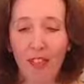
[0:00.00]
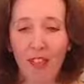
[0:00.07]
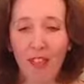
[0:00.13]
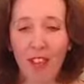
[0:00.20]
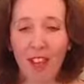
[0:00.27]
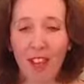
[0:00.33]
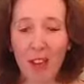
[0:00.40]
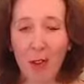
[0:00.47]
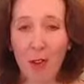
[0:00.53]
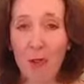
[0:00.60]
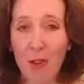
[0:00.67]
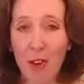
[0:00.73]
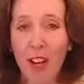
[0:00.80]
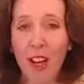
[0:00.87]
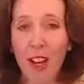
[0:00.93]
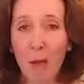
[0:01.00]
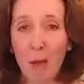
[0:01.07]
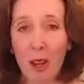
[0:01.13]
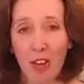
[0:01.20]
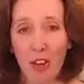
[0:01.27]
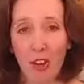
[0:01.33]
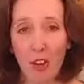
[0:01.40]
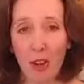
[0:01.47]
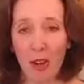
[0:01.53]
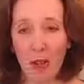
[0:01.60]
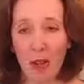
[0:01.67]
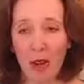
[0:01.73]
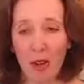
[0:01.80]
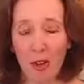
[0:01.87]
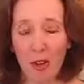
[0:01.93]
that you're really passionate
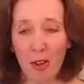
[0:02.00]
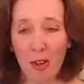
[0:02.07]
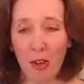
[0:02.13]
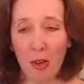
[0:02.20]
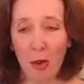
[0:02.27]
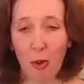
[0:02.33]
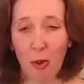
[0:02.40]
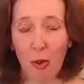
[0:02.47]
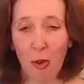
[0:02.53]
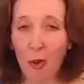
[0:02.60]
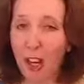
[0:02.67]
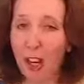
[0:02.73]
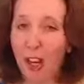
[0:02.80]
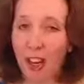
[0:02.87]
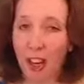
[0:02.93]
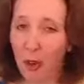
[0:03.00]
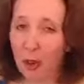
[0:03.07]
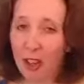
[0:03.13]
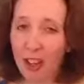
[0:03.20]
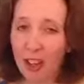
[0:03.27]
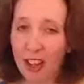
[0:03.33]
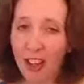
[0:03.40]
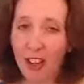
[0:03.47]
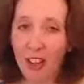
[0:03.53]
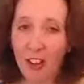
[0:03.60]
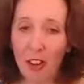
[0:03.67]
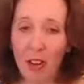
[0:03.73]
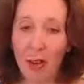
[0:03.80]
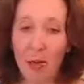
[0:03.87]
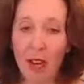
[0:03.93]
about or you feel like you need to get
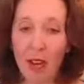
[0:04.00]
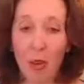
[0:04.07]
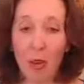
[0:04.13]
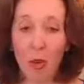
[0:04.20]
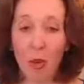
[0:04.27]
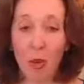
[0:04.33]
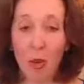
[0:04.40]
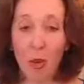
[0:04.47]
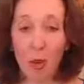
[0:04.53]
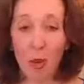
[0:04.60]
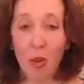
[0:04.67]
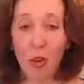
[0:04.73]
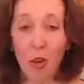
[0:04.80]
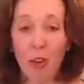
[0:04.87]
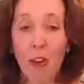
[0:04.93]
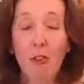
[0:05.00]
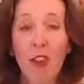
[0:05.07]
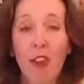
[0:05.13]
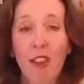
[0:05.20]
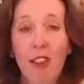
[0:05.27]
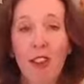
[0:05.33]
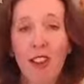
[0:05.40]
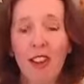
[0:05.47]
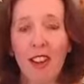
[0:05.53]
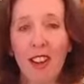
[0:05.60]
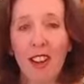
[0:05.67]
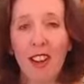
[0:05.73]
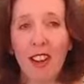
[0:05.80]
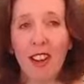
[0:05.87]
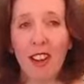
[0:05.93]
done. Perhaps you're so serious
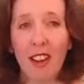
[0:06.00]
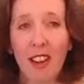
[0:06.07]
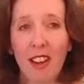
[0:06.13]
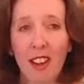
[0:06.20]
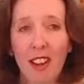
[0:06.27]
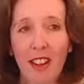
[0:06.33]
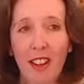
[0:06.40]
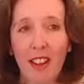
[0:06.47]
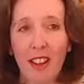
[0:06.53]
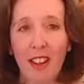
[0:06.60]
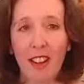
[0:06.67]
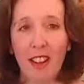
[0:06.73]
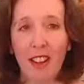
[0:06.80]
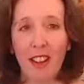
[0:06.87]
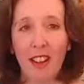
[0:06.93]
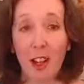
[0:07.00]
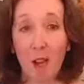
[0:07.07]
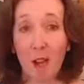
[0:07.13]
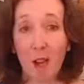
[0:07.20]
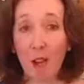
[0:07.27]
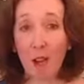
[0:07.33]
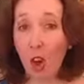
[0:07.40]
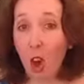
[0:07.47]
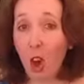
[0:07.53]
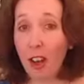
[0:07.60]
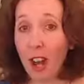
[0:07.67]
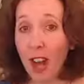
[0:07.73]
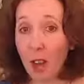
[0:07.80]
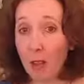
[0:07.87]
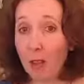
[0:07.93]
that you've forgotten
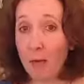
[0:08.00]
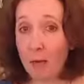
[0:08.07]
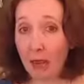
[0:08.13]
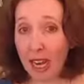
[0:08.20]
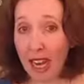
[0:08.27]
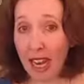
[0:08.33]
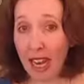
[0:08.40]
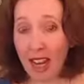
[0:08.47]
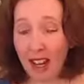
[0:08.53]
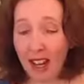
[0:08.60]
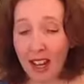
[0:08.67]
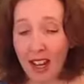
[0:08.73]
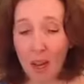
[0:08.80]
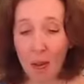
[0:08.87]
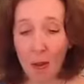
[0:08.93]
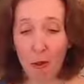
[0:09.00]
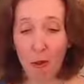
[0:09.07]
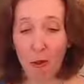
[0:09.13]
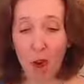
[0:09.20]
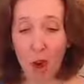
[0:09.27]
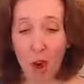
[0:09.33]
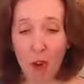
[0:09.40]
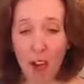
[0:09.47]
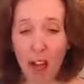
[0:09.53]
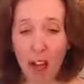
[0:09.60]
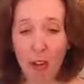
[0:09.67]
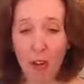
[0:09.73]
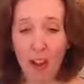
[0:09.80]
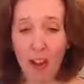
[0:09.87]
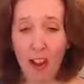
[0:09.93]
how to play, that you've forgotten how
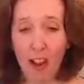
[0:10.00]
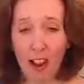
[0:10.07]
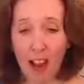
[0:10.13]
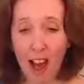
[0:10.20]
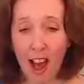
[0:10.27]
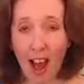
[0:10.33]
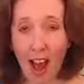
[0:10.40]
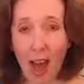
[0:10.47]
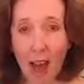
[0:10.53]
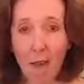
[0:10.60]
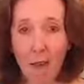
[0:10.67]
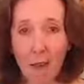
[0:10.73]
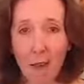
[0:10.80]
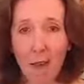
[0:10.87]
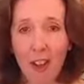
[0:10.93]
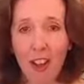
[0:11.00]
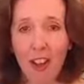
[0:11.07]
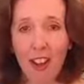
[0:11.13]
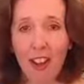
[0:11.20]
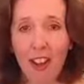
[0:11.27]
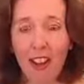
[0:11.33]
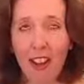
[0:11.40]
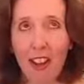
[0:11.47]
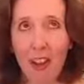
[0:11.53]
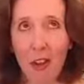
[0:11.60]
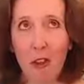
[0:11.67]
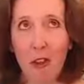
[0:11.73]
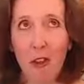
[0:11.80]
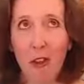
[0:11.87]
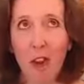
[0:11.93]
to laugh, that
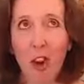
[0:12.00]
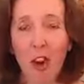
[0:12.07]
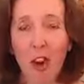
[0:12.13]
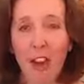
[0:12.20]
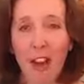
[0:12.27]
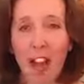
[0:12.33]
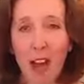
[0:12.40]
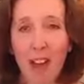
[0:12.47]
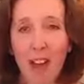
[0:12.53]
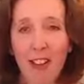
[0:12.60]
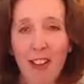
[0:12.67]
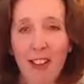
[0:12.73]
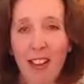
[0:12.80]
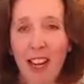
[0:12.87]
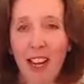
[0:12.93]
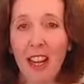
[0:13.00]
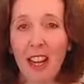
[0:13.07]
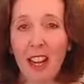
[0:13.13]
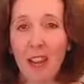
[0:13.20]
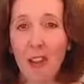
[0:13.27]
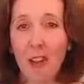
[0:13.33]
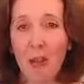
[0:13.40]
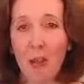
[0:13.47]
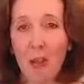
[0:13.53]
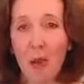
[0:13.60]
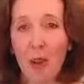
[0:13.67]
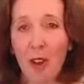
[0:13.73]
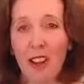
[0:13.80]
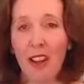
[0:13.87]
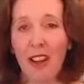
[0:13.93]
you've forgotten how to take life more
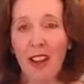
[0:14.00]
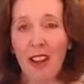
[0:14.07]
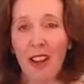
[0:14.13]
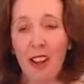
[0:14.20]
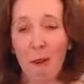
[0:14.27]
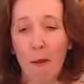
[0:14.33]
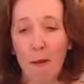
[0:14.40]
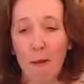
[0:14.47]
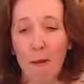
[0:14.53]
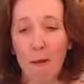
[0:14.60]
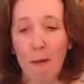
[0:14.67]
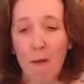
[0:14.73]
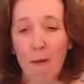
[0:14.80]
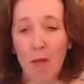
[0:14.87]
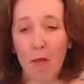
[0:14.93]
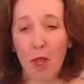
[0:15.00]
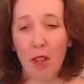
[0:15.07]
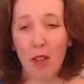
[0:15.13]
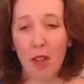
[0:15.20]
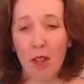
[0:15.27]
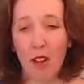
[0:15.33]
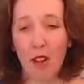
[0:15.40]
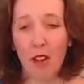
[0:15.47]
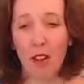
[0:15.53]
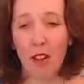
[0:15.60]
lightly. And